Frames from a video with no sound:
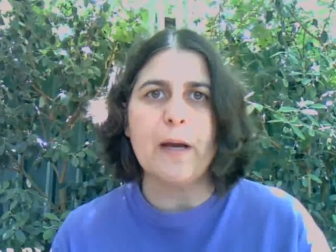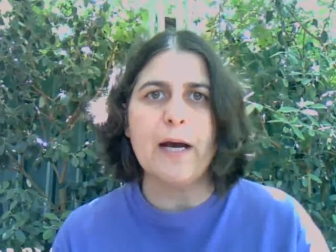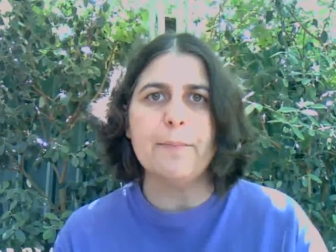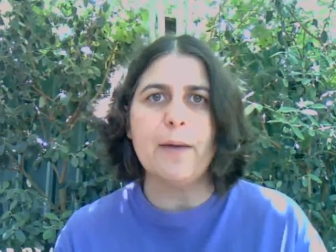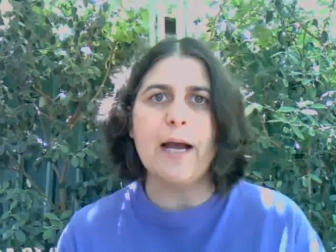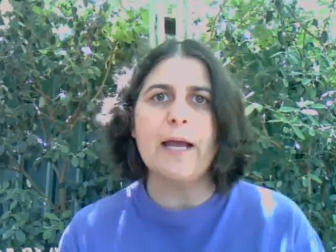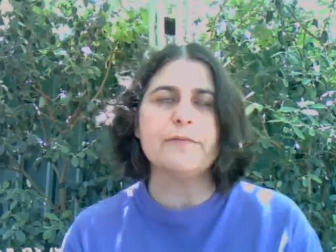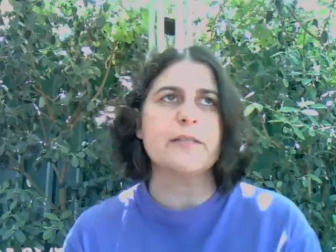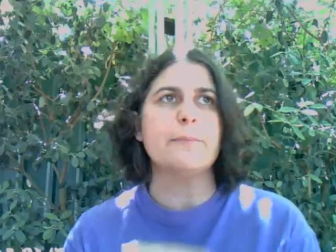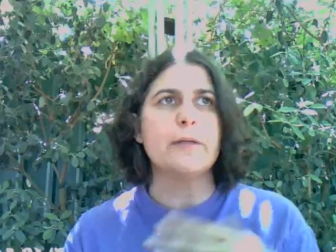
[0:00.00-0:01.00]
I
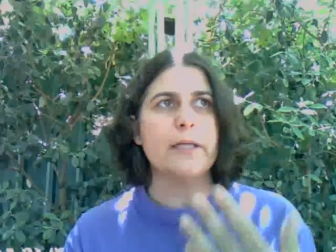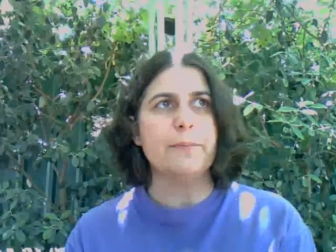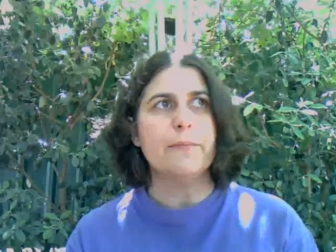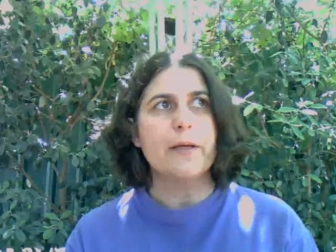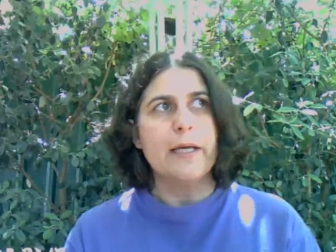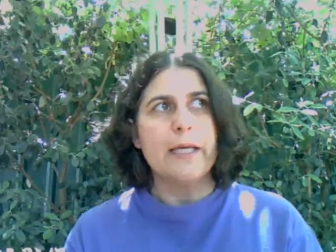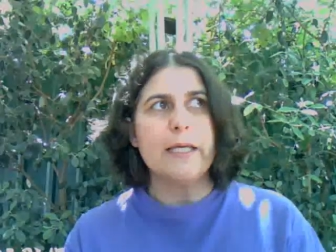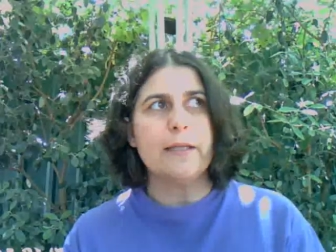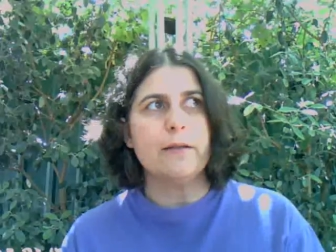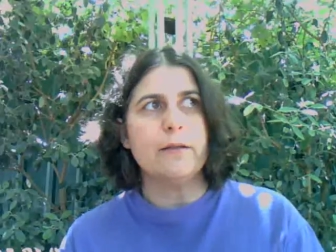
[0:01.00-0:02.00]
have somebody
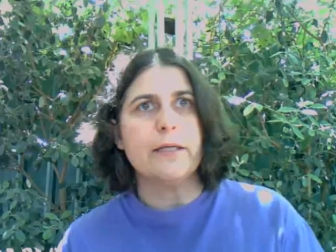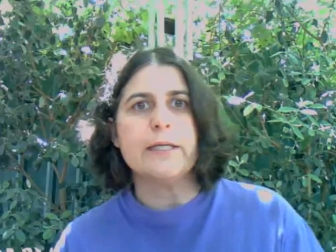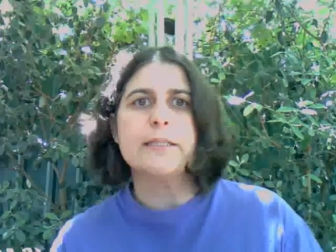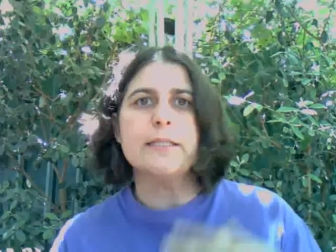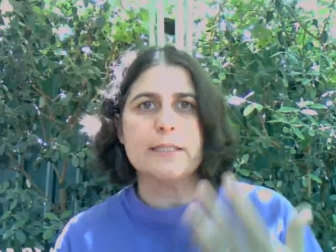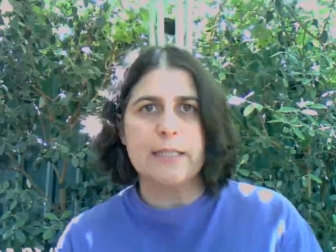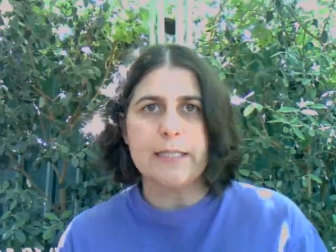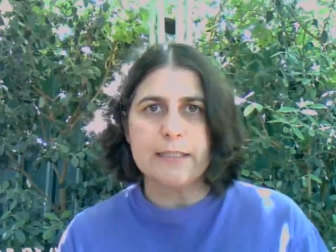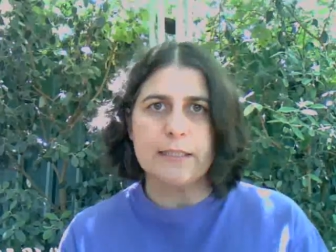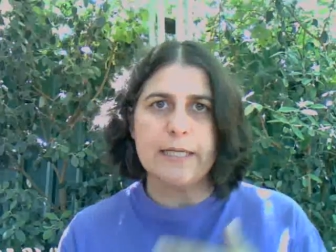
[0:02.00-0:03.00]
in the eastern
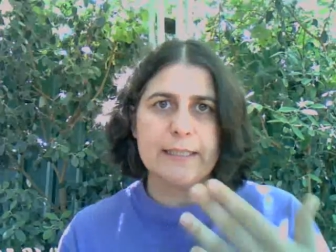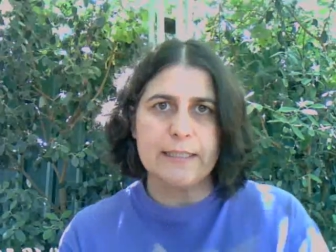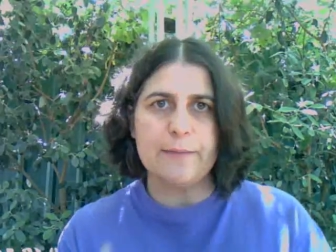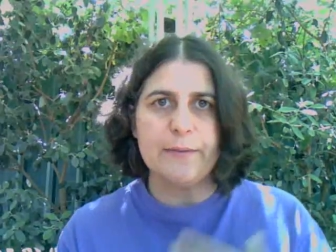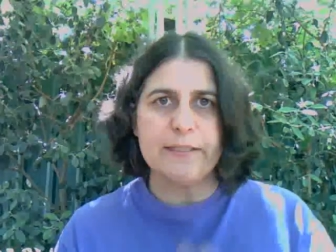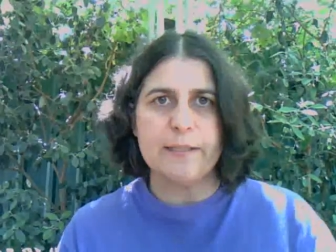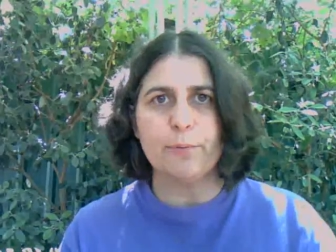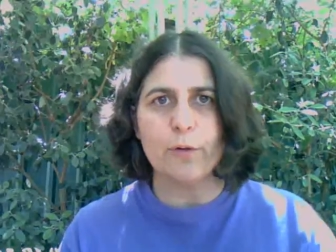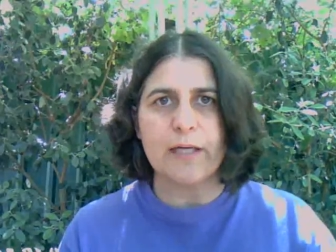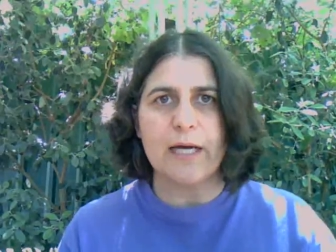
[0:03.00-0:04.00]
states, an ex-ABC
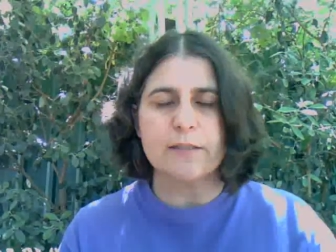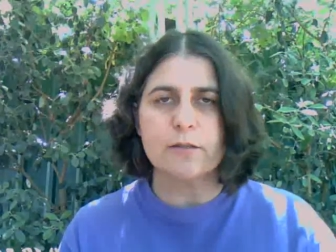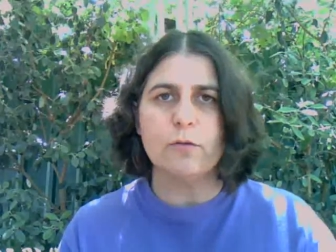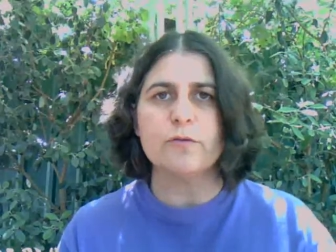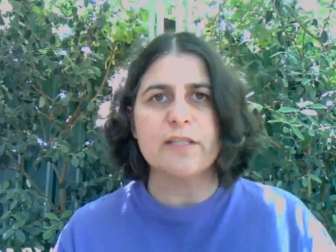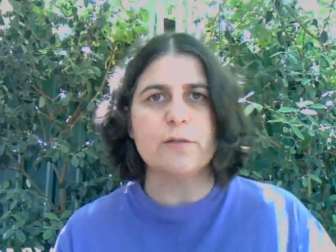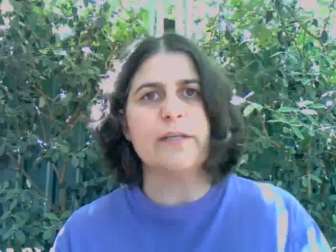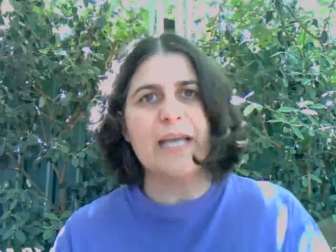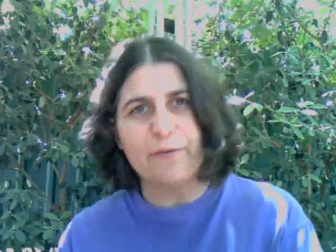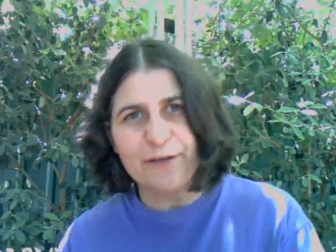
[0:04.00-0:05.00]
broadcaster called
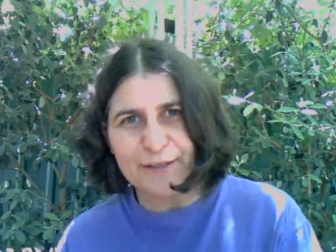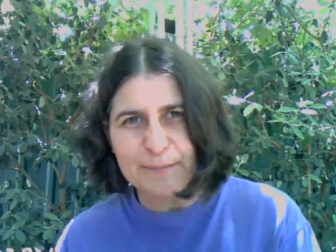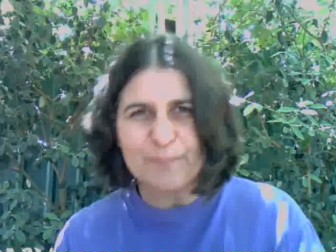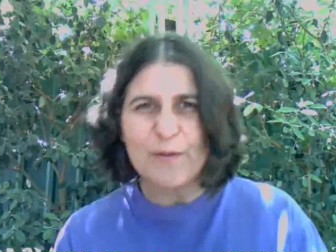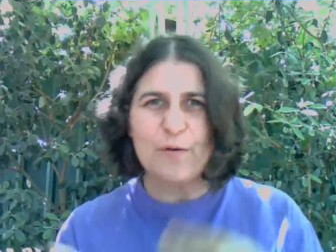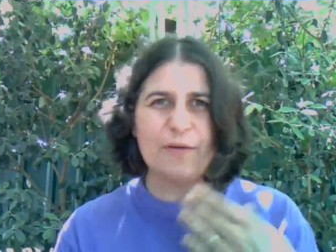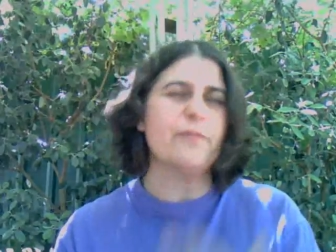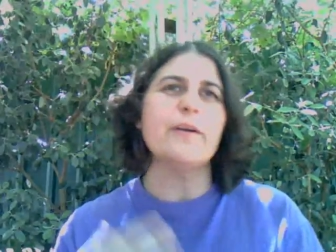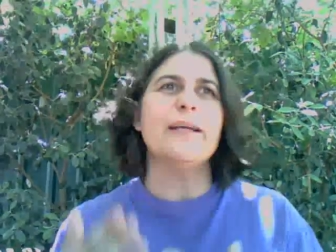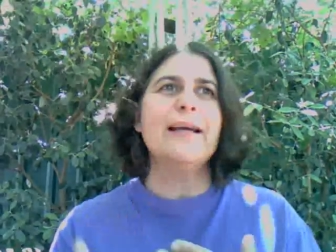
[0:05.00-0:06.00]
Stilgarian, who
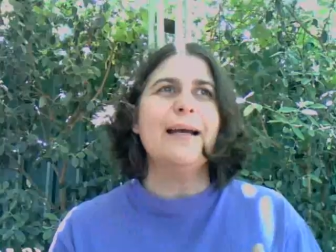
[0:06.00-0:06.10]
every